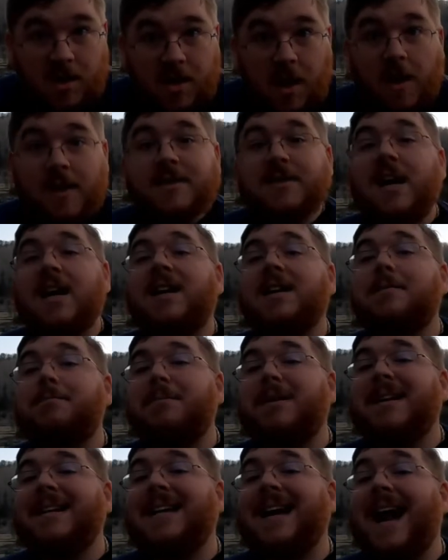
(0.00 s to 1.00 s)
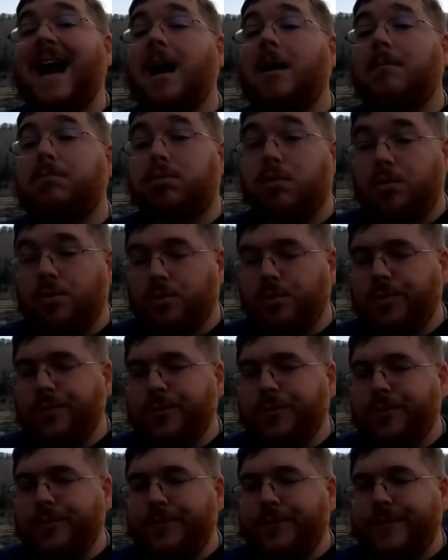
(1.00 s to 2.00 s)
Not exactly big guy
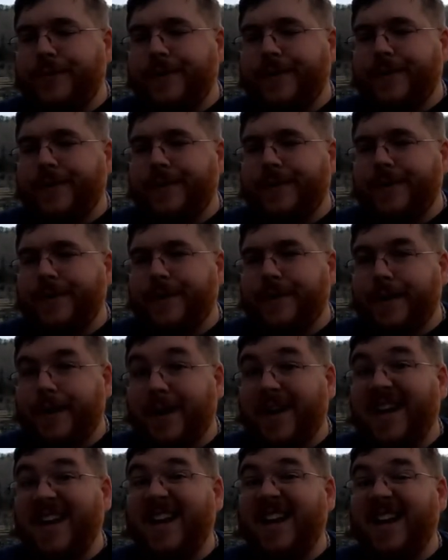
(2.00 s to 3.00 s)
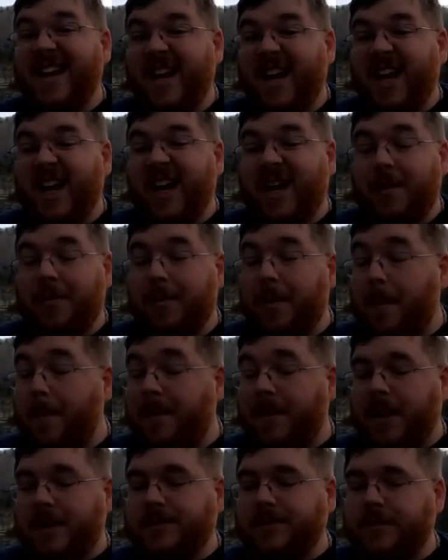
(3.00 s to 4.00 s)
approved. Damn.
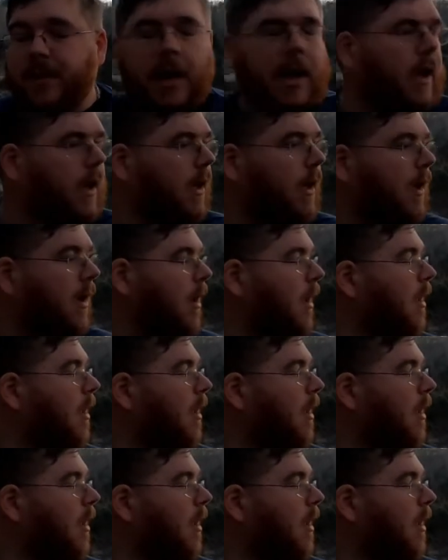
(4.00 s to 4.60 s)
But that's okay,